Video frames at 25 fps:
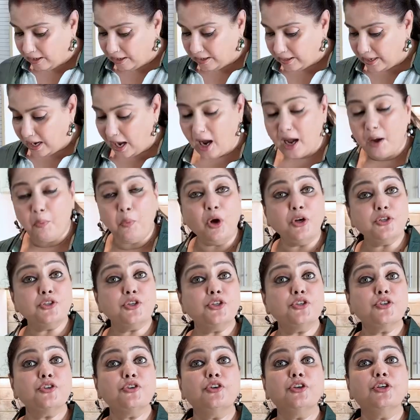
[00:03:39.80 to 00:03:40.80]
Now I want you
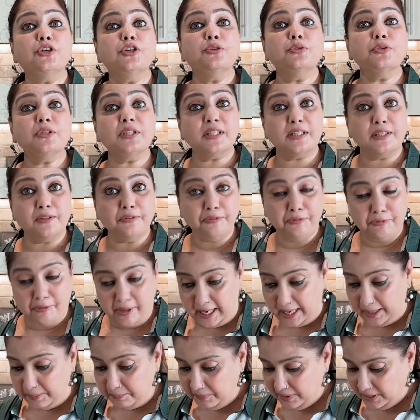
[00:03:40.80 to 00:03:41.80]
to reduce the
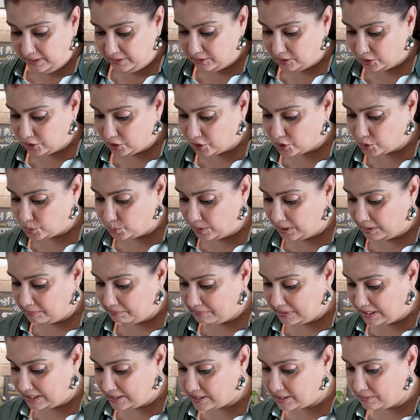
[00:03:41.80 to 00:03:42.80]
flame to a
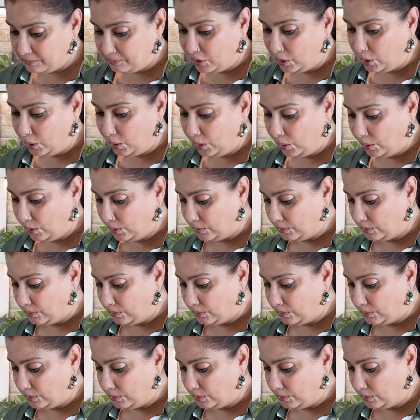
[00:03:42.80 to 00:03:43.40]
medium low